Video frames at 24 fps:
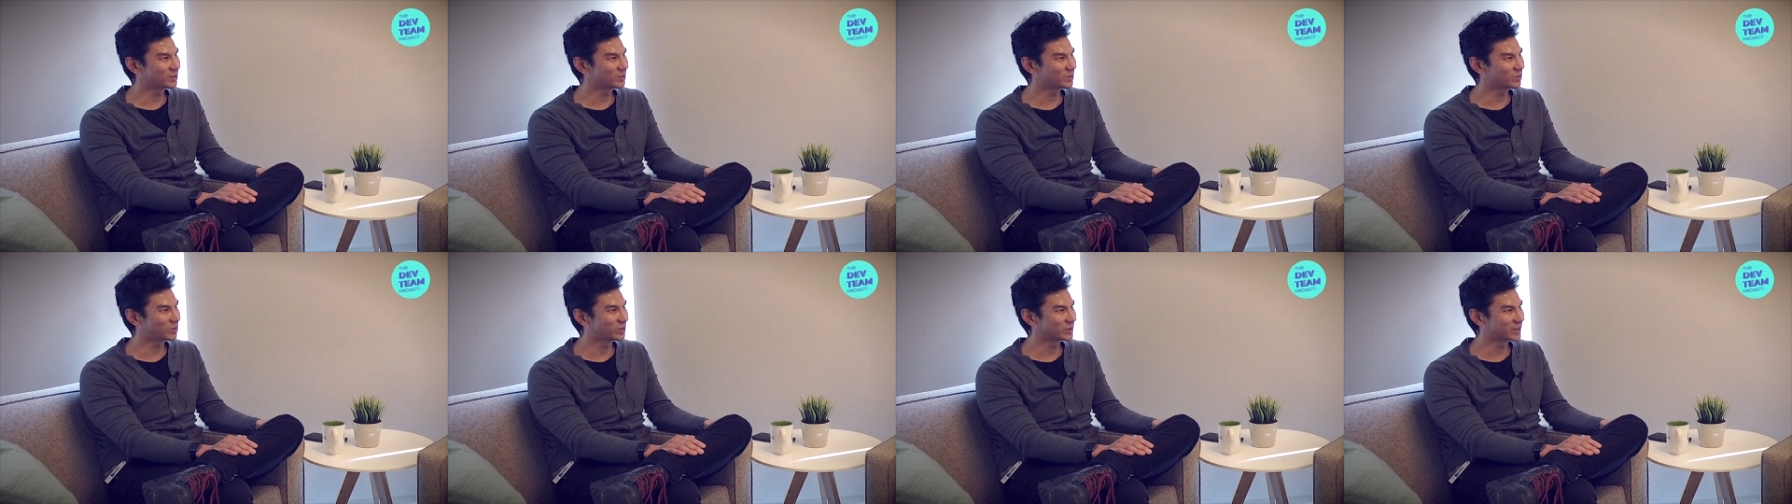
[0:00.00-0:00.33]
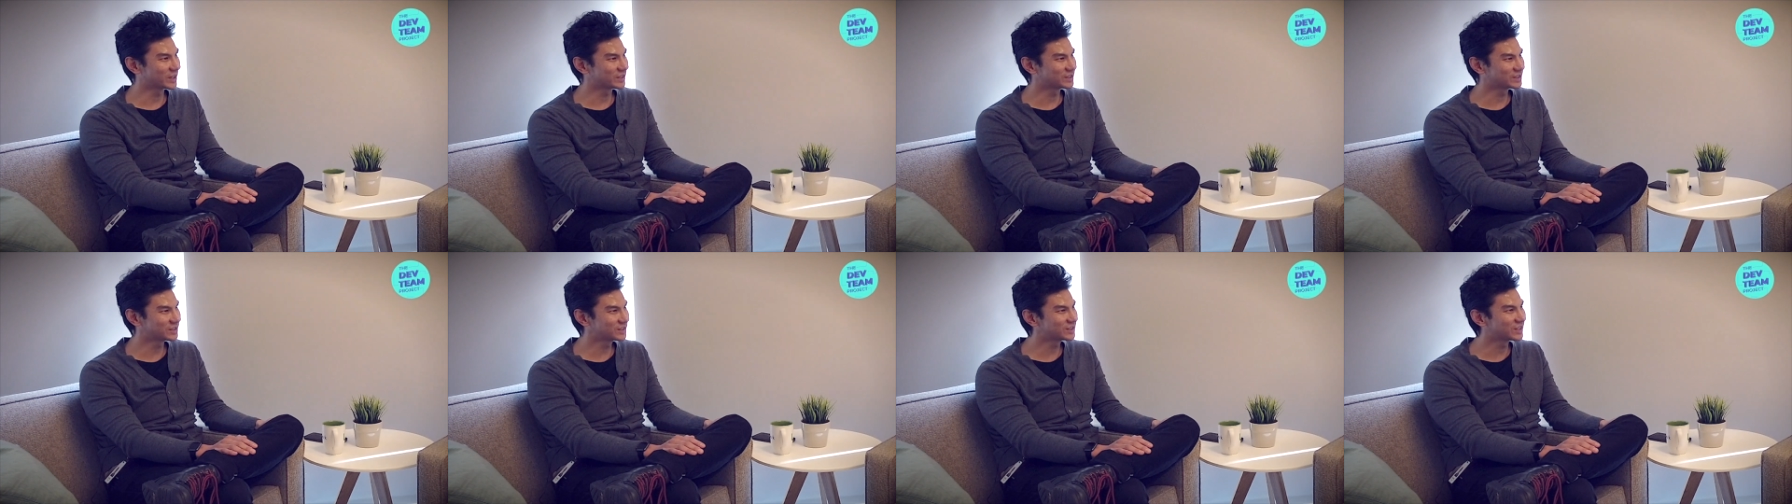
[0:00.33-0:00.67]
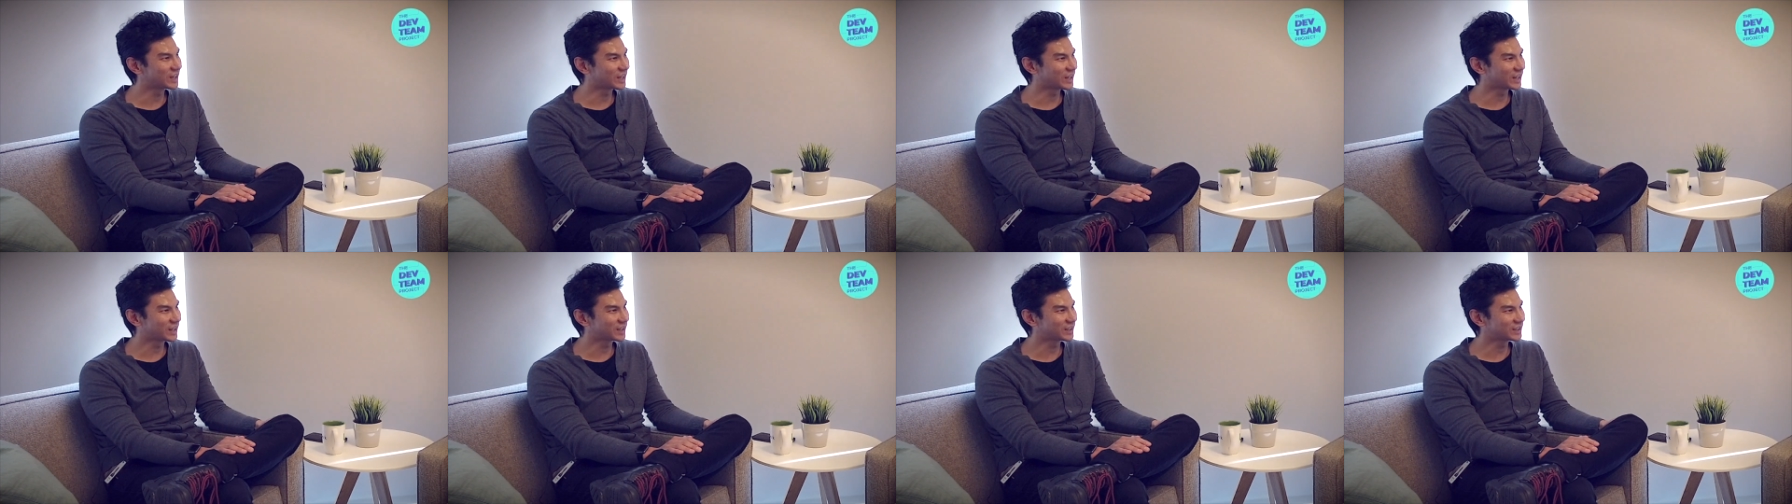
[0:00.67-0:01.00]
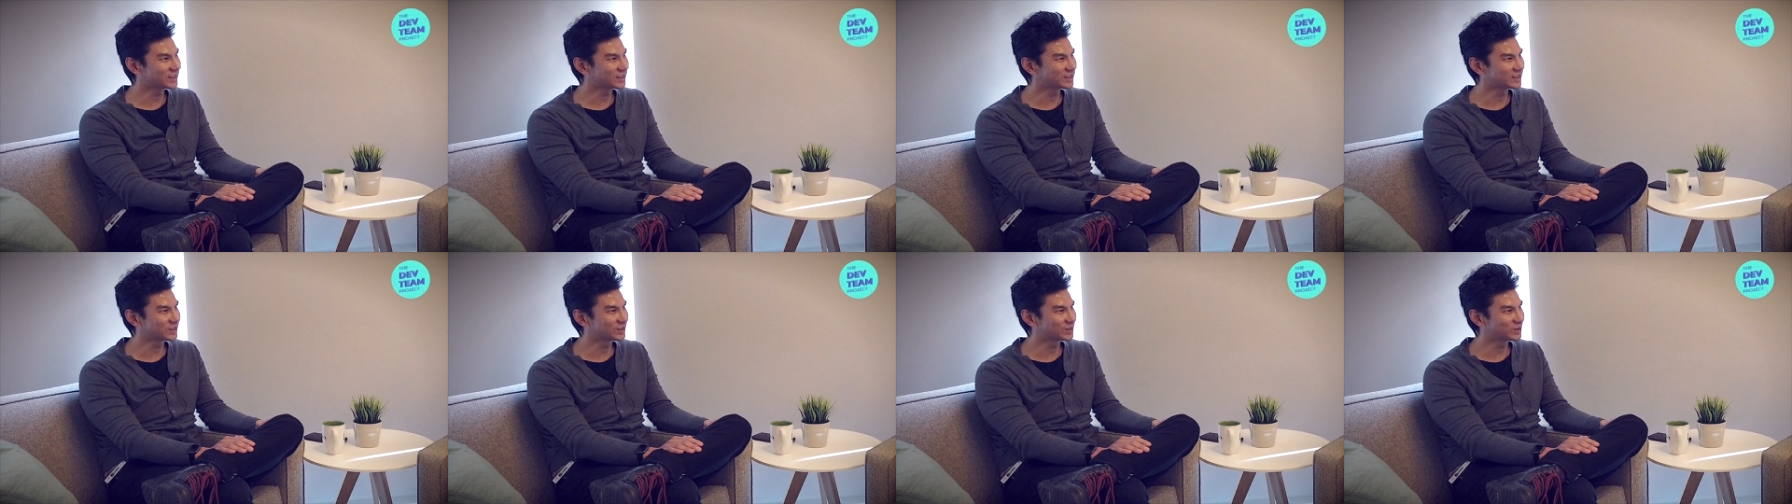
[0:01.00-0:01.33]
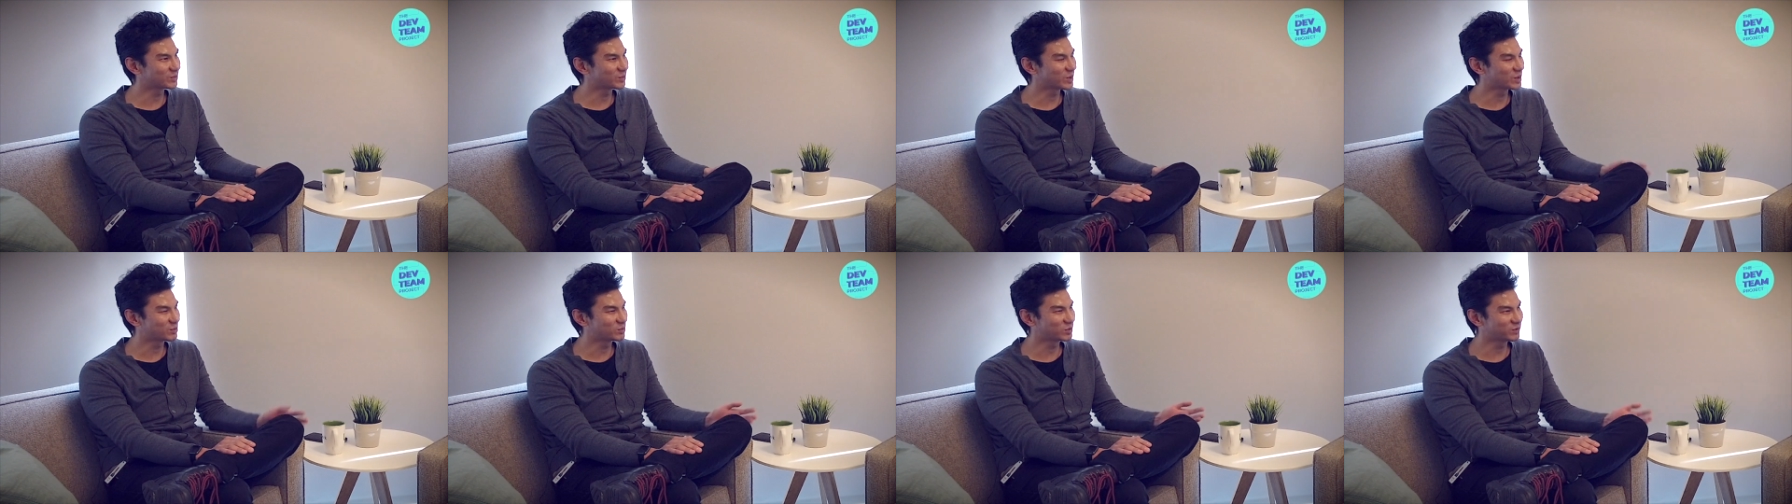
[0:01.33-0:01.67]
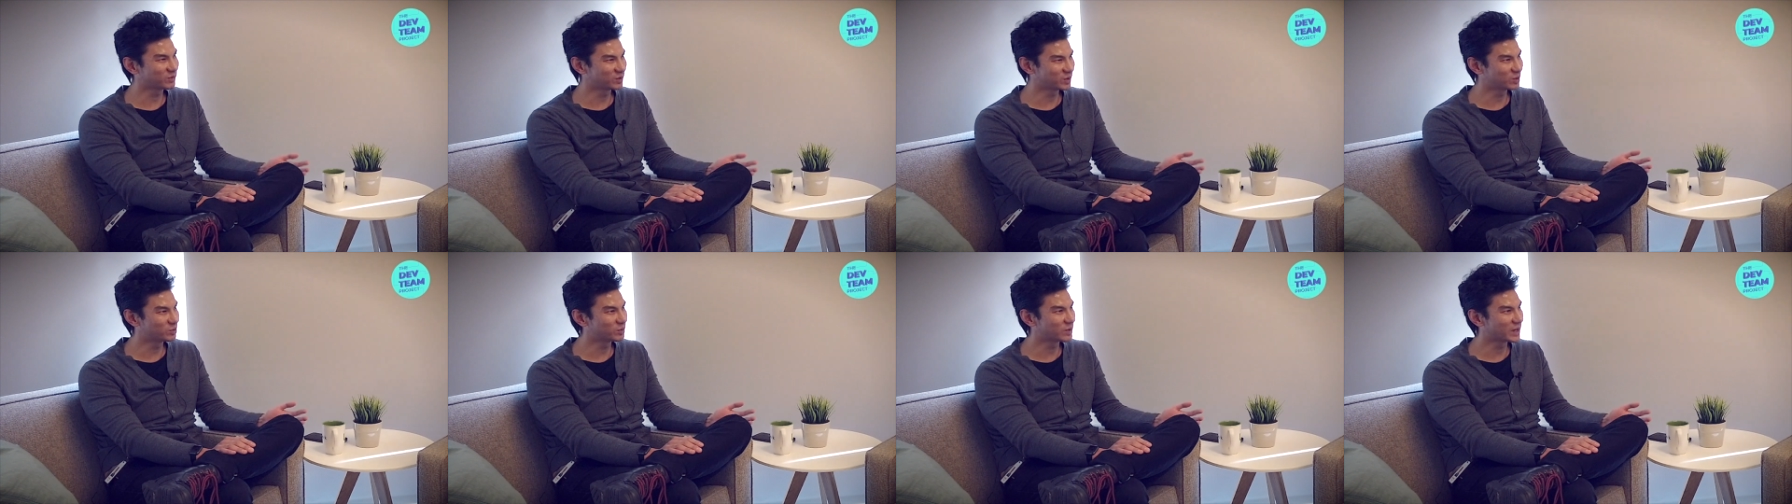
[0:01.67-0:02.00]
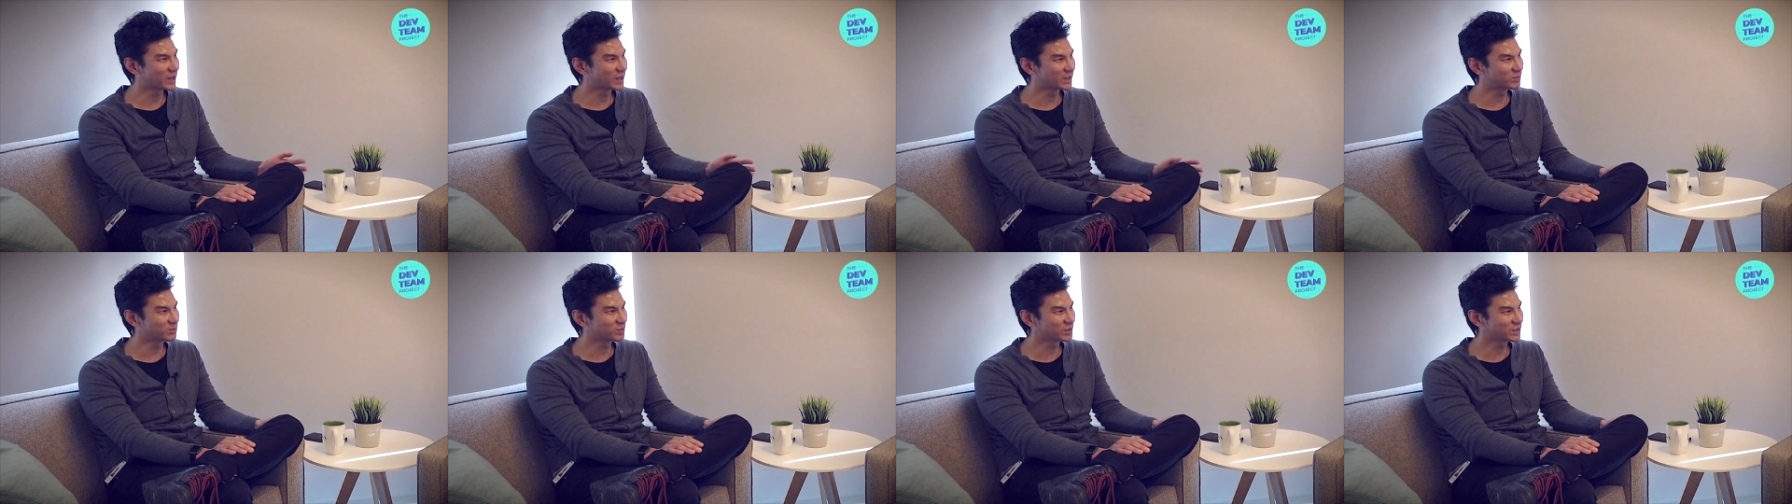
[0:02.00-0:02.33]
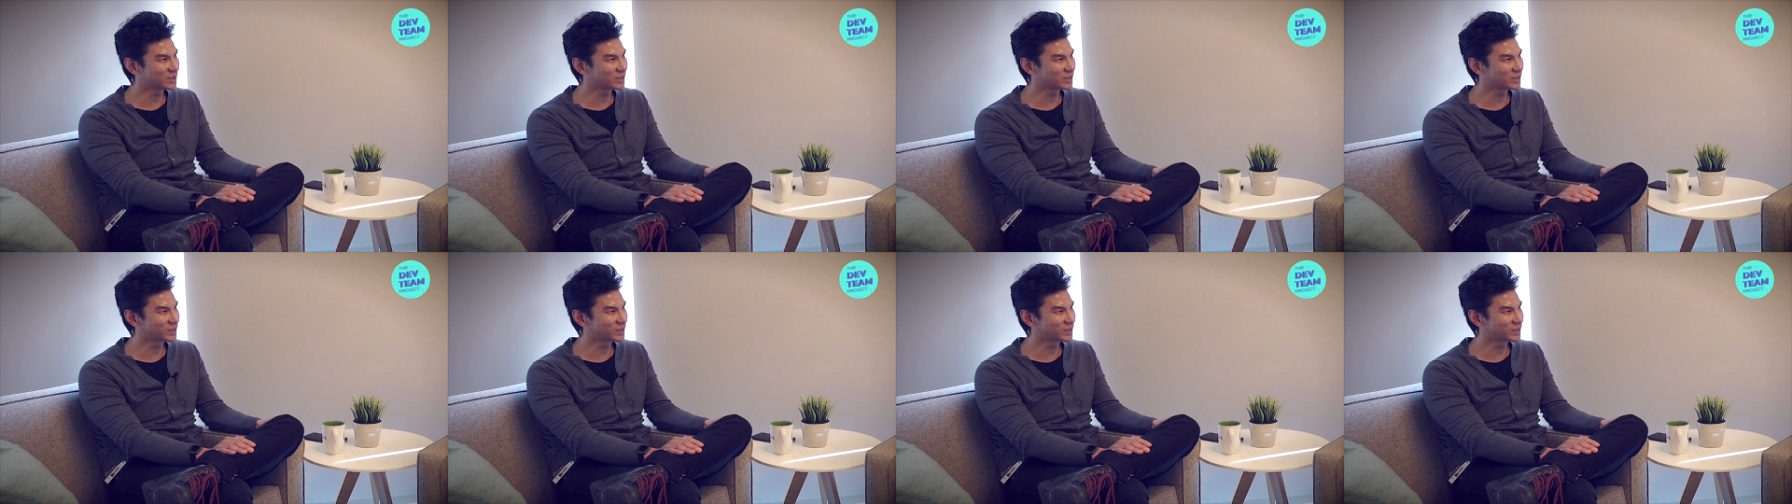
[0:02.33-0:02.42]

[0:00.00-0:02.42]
when I did that, and it made me feel bad